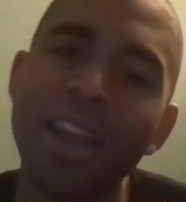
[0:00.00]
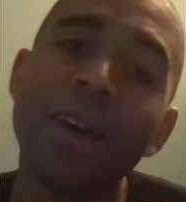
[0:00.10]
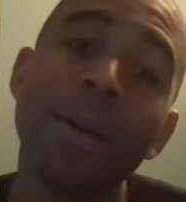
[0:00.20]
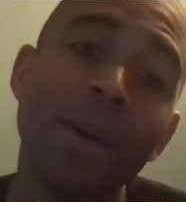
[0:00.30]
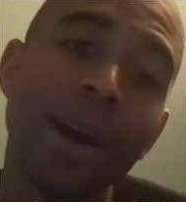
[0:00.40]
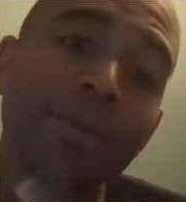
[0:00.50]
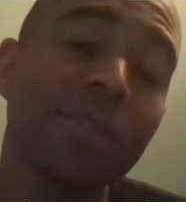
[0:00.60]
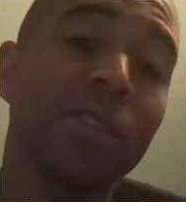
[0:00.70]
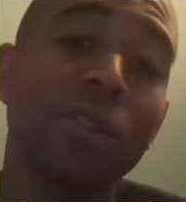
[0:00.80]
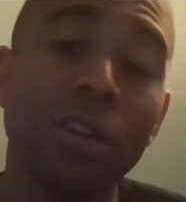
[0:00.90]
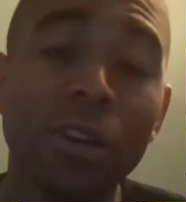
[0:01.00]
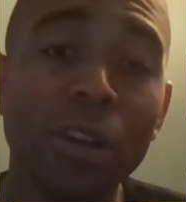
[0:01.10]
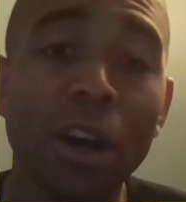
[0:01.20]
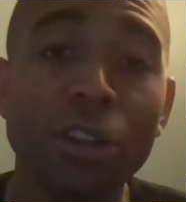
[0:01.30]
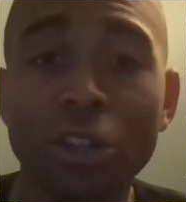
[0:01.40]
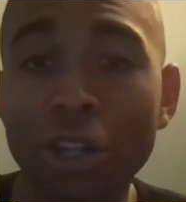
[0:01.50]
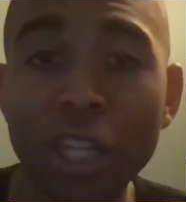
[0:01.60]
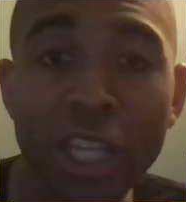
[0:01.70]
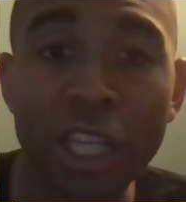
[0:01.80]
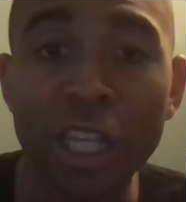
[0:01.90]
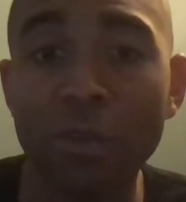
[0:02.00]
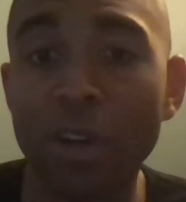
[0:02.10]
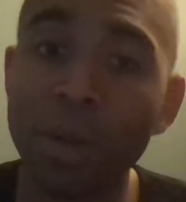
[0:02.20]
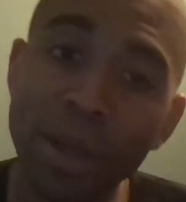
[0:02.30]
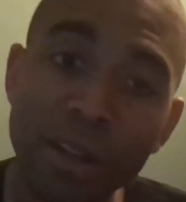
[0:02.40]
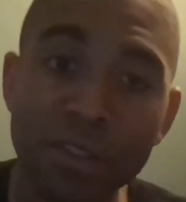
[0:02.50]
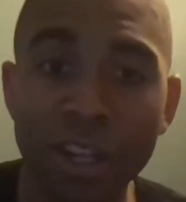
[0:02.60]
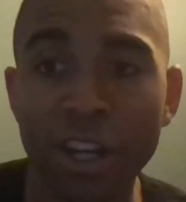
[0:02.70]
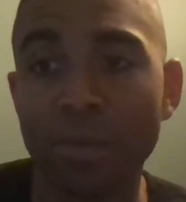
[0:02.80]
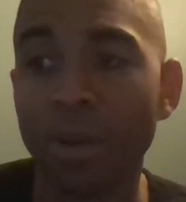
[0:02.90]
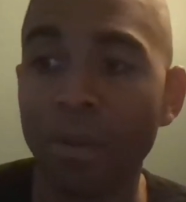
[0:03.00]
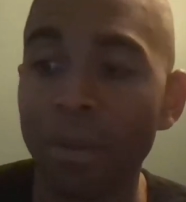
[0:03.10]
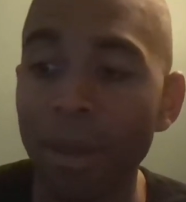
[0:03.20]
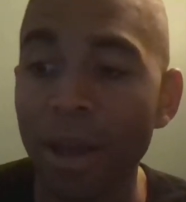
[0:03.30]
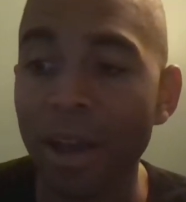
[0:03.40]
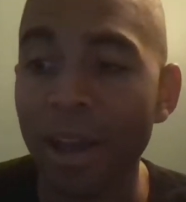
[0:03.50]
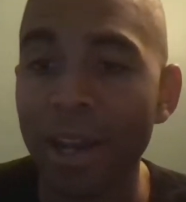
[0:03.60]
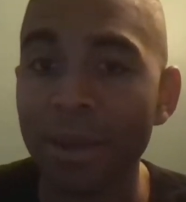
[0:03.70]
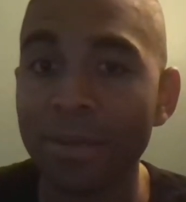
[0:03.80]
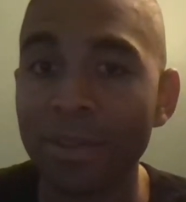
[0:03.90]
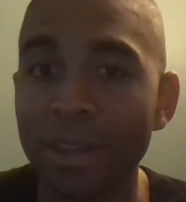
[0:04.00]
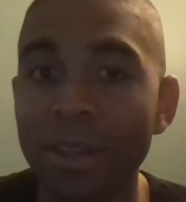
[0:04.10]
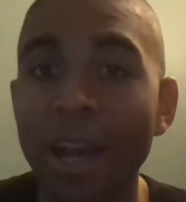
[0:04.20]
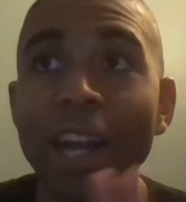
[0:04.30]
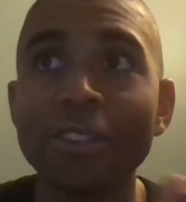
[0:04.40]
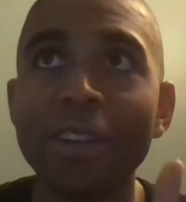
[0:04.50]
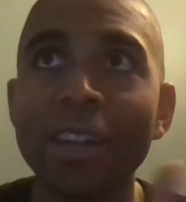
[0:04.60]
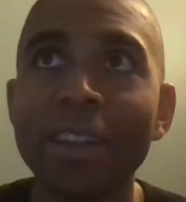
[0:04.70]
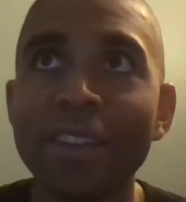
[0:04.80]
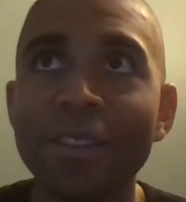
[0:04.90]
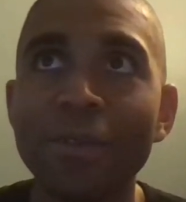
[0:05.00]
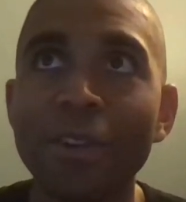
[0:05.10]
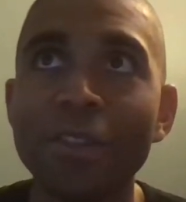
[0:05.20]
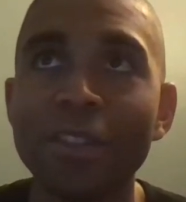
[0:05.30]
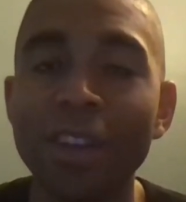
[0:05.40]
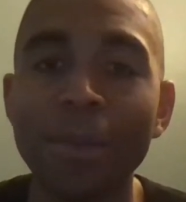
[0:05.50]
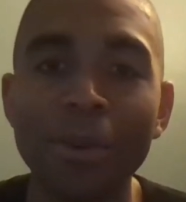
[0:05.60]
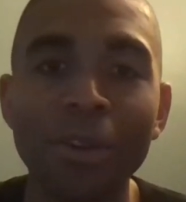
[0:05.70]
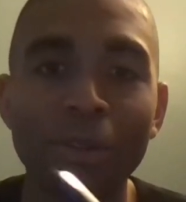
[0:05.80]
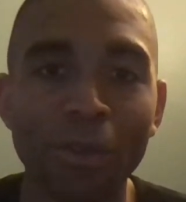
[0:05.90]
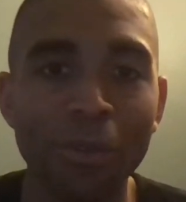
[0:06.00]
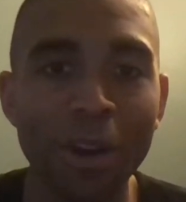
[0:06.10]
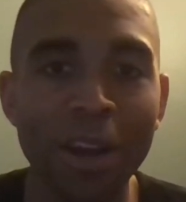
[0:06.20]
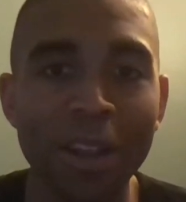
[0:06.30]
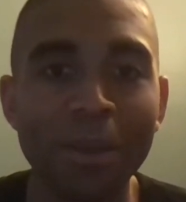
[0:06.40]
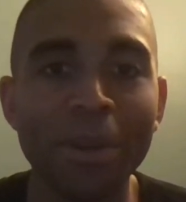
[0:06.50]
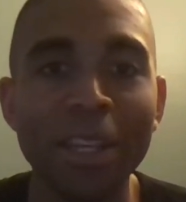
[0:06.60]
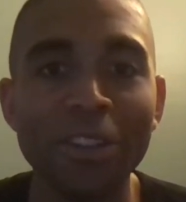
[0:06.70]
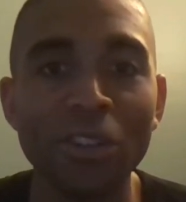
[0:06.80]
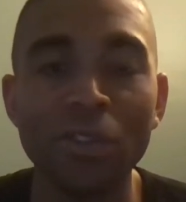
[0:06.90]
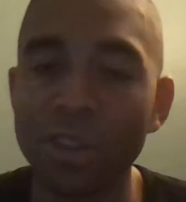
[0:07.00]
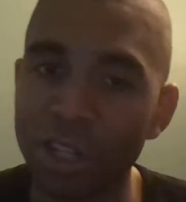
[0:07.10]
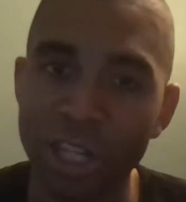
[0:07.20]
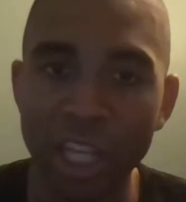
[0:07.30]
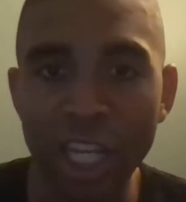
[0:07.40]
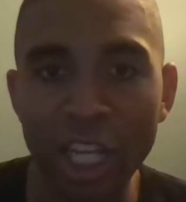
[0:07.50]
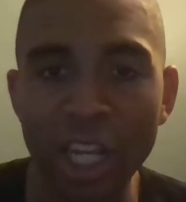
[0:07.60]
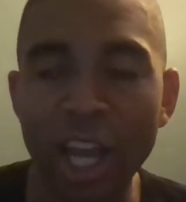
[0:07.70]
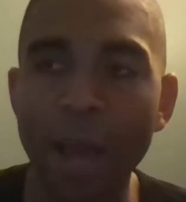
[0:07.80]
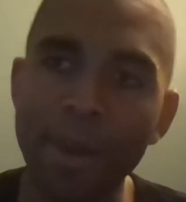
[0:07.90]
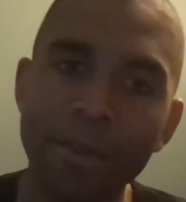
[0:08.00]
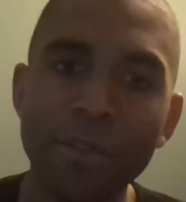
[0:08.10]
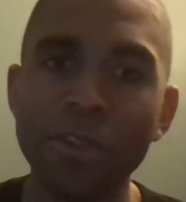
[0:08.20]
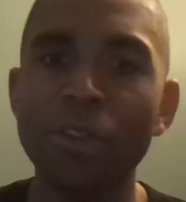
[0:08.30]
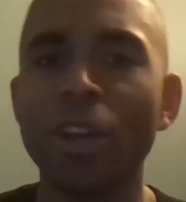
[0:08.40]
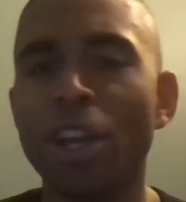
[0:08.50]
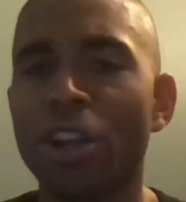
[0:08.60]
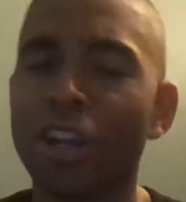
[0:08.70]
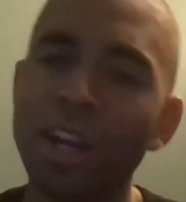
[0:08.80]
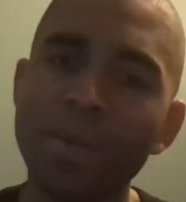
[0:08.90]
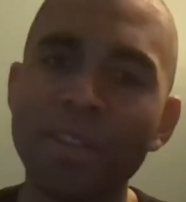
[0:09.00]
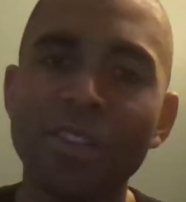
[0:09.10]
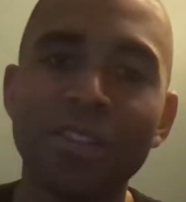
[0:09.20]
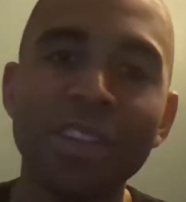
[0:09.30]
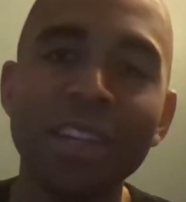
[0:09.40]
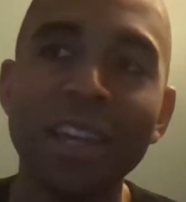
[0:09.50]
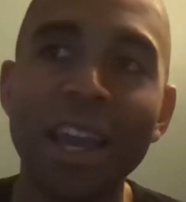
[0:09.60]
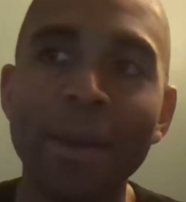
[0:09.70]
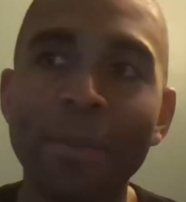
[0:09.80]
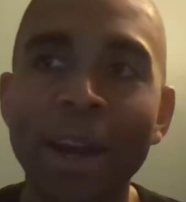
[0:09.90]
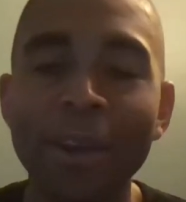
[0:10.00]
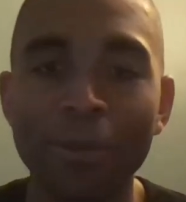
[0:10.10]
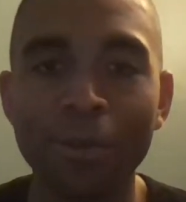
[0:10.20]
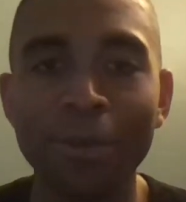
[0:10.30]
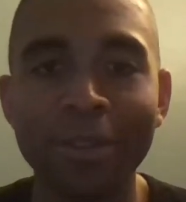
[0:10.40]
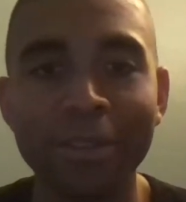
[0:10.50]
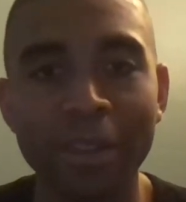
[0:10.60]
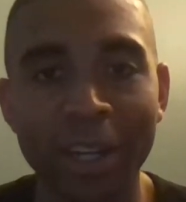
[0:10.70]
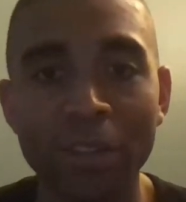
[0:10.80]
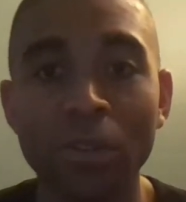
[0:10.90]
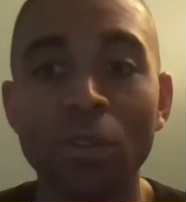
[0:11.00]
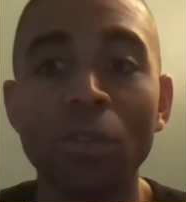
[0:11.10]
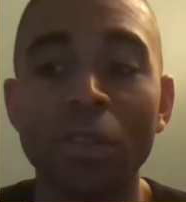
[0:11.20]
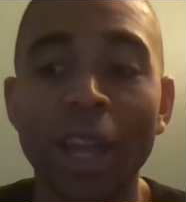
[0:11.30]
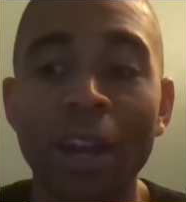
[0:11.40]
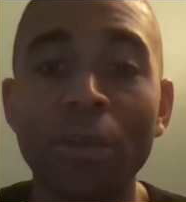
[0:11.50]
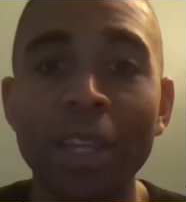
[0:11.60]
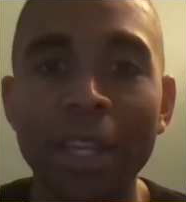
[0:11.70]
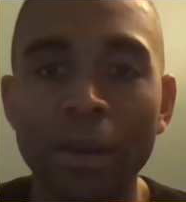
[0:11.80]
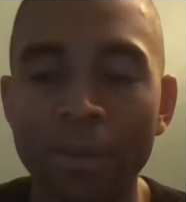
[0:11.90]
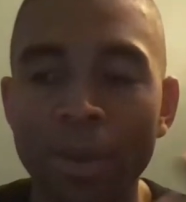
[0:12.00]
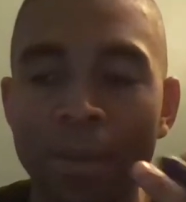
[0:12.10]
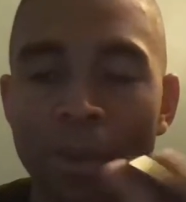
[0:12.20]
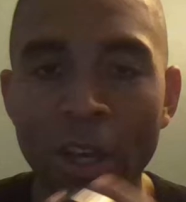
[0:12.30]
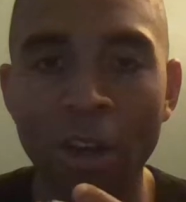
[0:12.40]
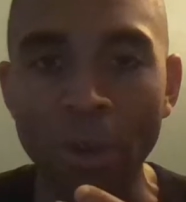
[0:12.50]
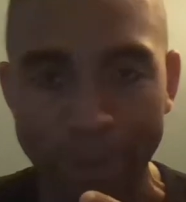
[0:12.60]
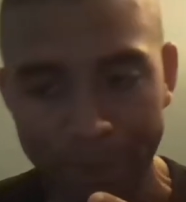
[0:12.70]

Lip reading: My mom says, you know, no, you're going to eat. Come downstairs, blah, blah, blah. And I was, no, actually, I think I said first, I said, I'm going to run. They want to eat. She goes, no, you're going to eat. I made food. You're going to come downstairs and eat. And my rule is, that I still do, is I don't eat a big meal